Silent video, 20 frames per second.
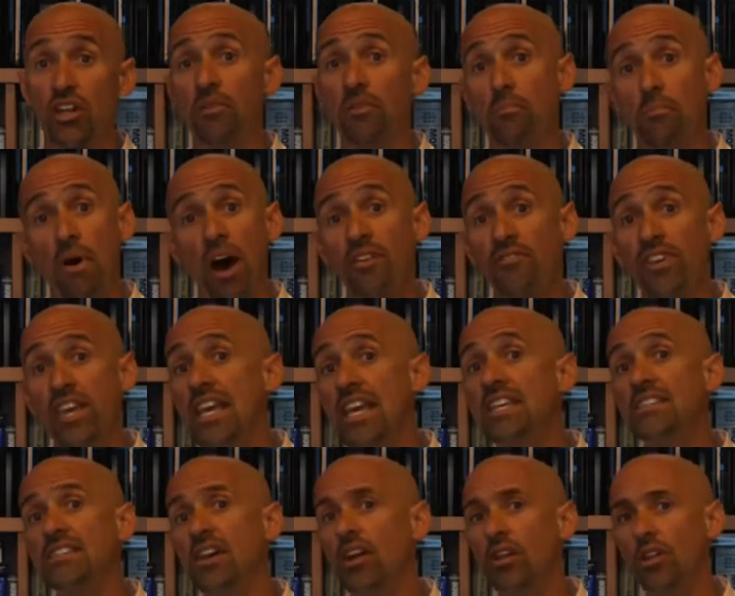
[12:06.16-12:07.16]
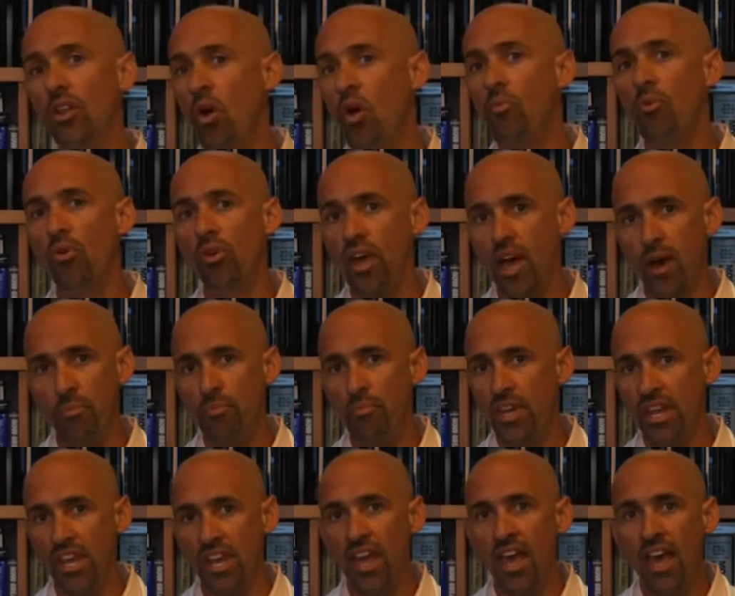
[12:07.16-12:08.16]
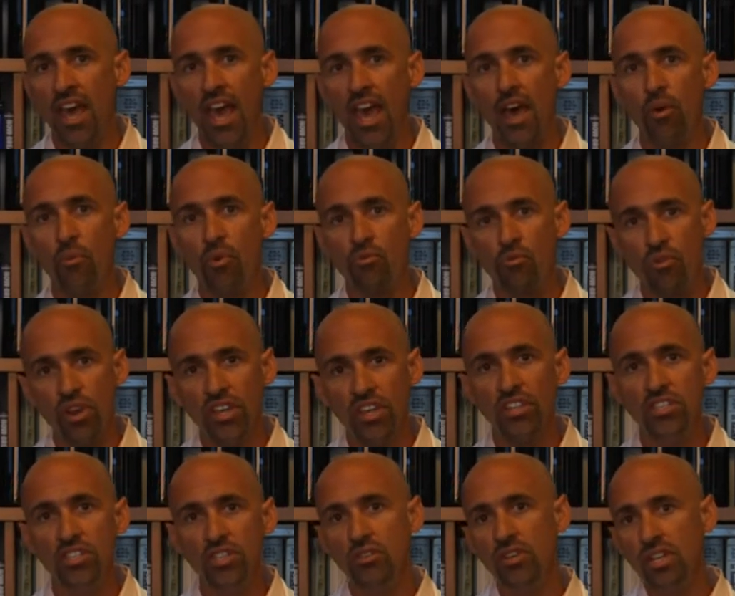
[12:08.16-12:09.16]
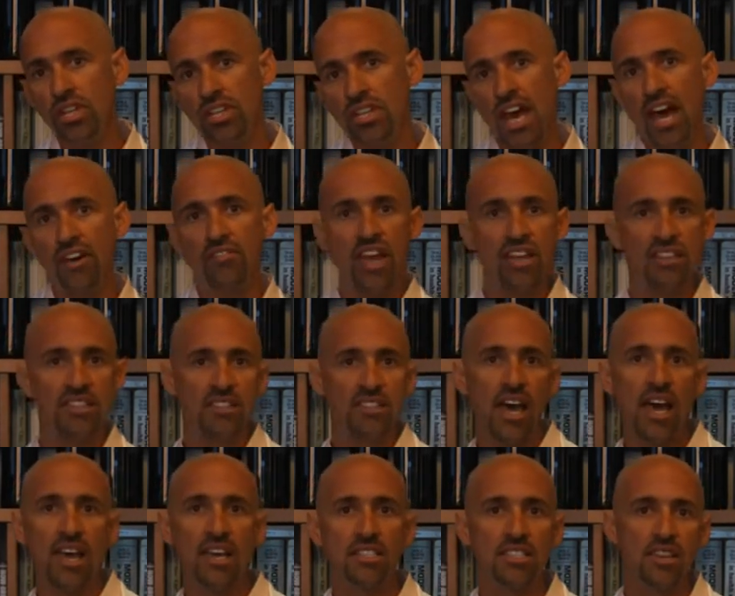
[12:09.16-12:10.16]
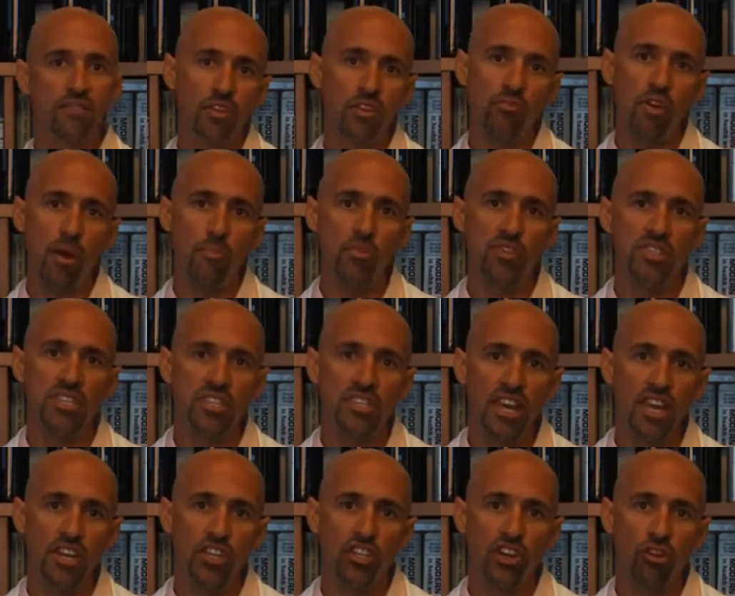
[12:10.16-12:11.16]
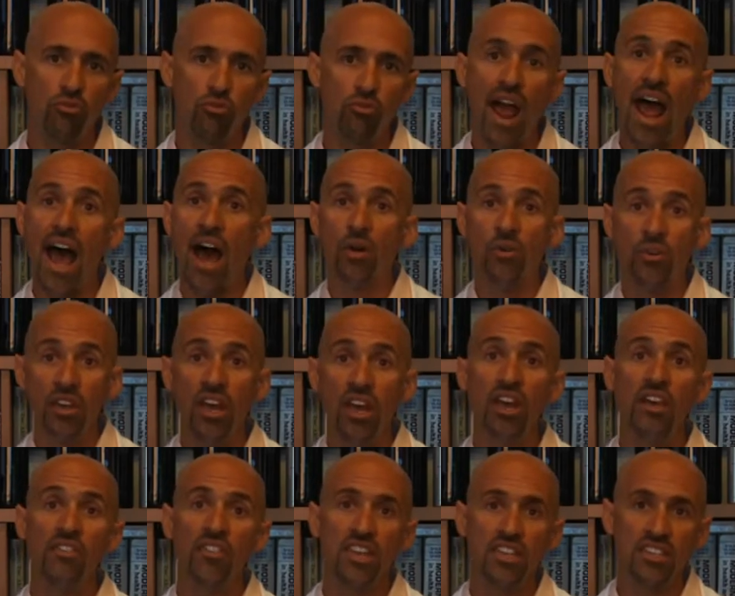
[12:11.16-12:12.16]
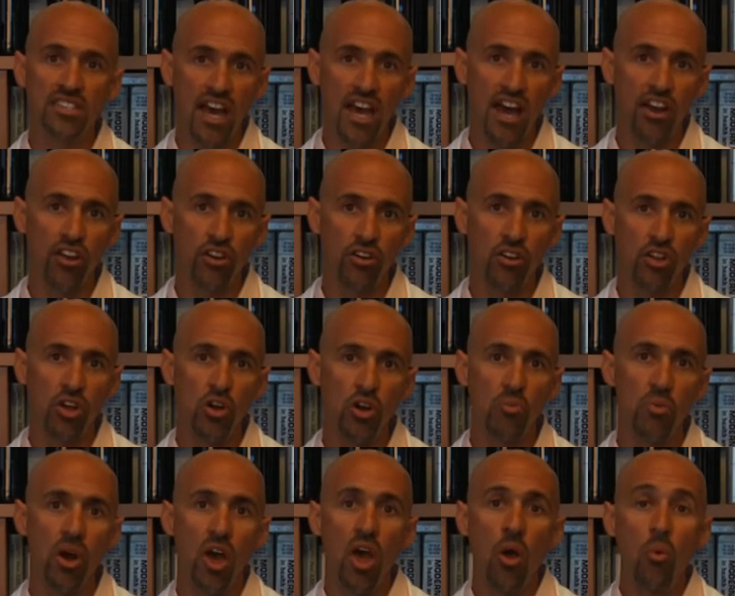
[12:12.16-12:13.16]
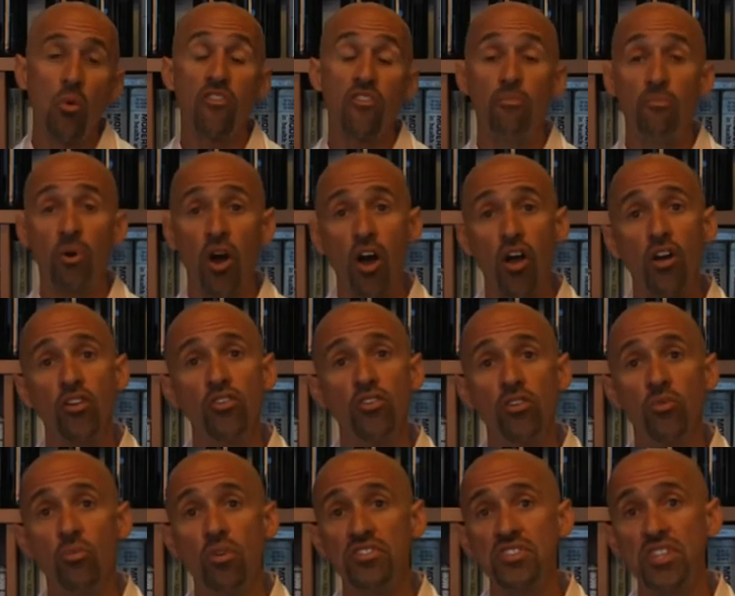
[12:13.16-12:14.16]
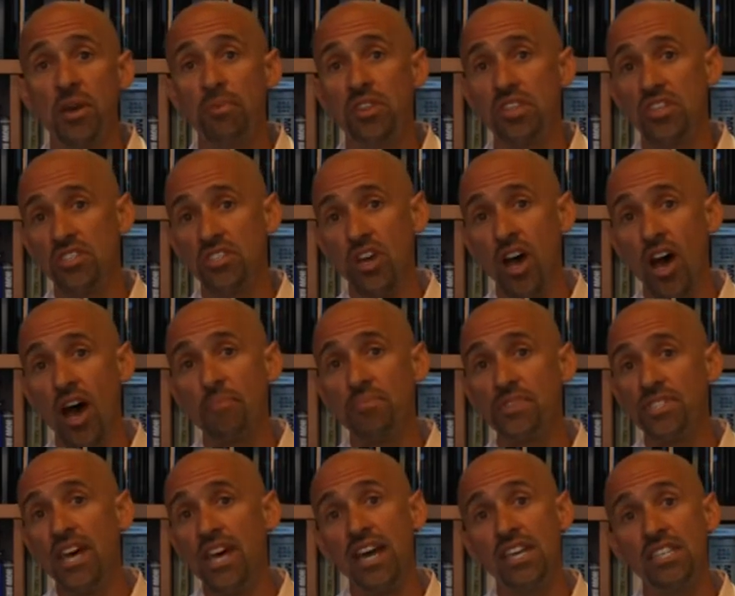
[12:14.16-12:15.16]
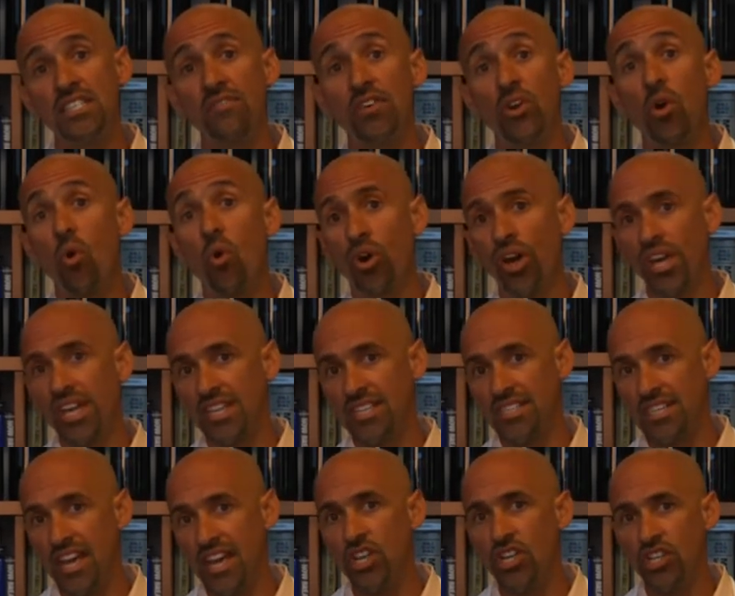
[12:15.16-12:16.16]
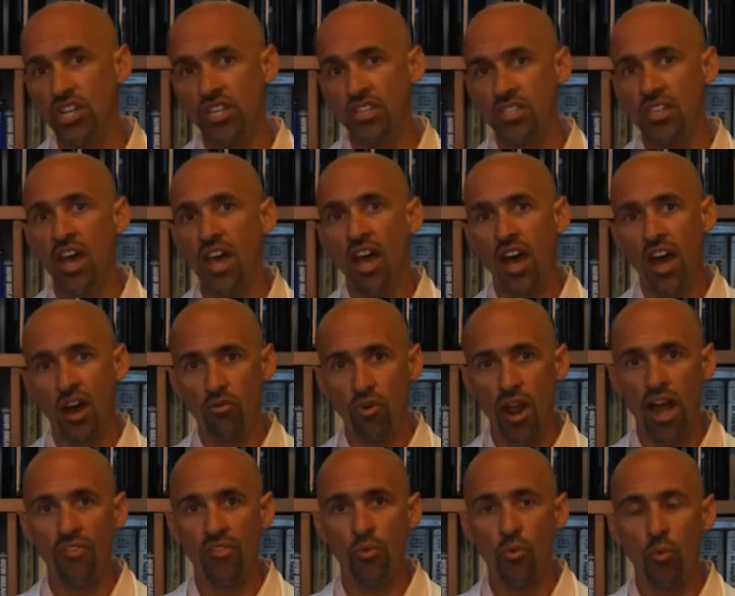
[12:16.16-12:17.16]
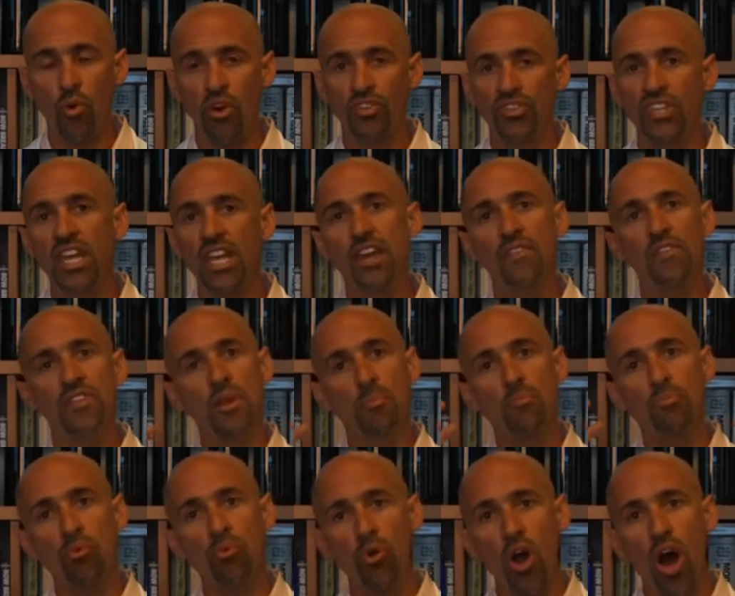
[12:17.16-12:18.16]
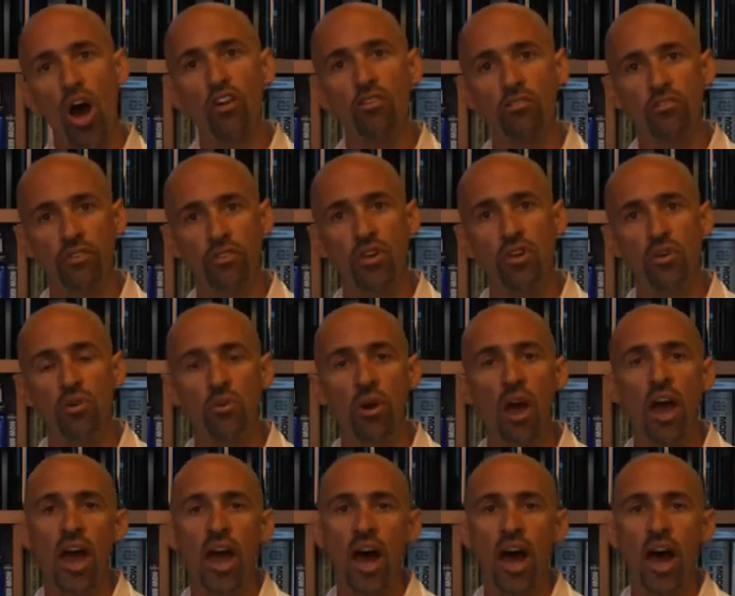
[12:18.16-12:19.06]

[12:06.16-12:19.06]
MonaVie is a global company, and we really do need to have that scientific representation around the entire globe. We've partnered with some of the top scientific organizations around the world to give us a broader view